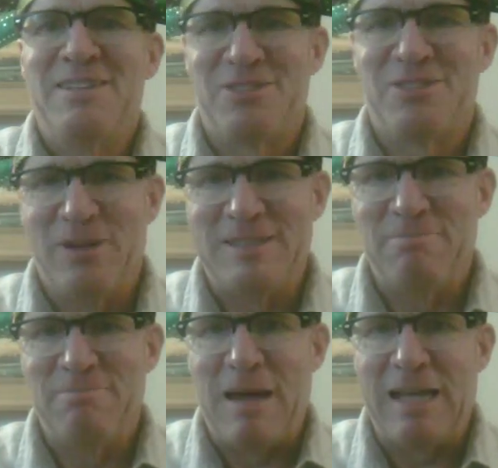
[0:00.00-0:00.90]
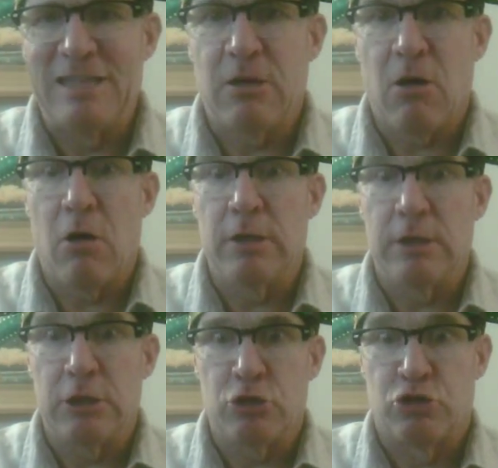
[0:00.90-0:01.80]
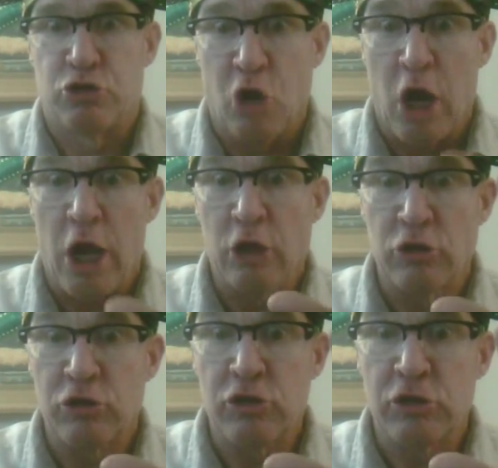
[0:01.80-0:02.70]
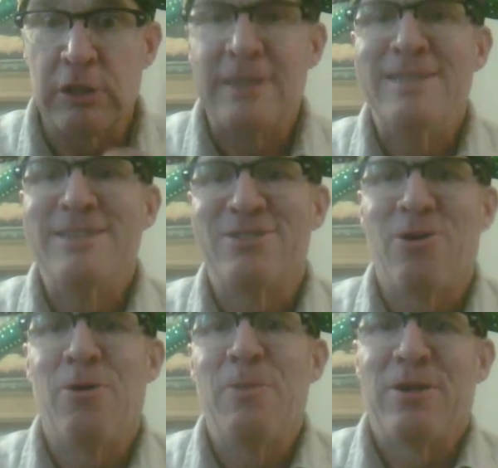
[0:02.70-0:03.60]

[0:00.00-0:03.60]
So is it magic or is it science? So